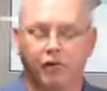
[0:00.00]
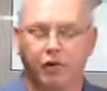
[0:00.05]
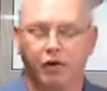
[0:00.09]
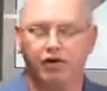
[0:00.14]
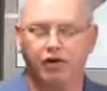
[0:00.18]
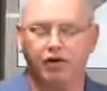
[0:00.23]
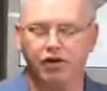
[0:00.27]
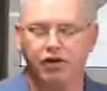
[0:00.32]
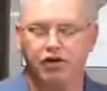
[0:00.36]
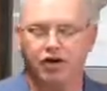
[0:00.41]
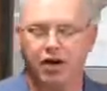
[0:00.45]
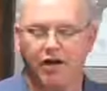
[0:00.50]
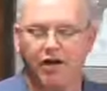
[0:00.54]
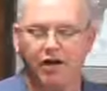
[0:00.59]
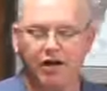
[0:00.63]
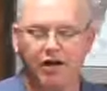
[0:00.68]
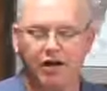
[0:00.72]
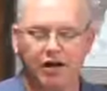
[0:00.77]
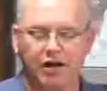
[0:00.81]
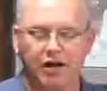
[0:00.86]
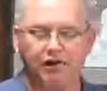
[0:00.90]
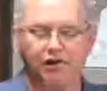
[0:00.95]
verses
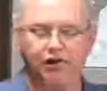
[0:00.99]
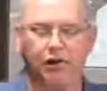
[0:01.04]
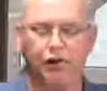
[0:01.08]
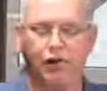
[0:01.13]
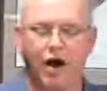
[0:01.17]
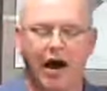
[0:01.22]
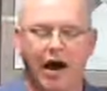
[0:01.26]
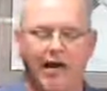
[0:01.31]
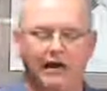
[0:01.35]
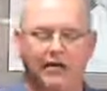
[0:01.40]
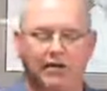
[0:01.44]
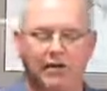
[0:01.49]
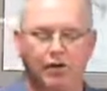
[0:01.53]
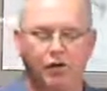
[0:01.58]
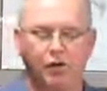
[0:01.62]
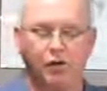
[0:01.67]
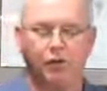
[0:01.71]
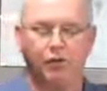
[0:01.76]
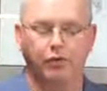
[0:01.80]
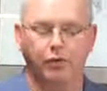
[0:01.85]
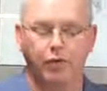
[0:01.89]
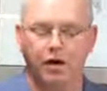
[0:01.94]
17 through
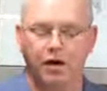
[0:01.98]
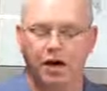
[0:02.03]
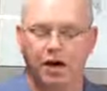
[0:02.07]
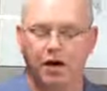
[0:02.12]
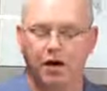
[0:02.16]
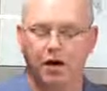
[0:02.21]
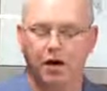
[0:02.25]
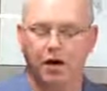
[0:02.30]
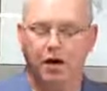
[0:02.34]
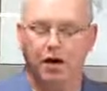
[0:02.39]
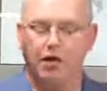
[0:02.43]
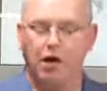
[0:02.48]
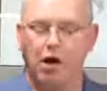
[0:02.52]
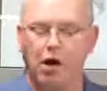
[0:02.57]
19, we read,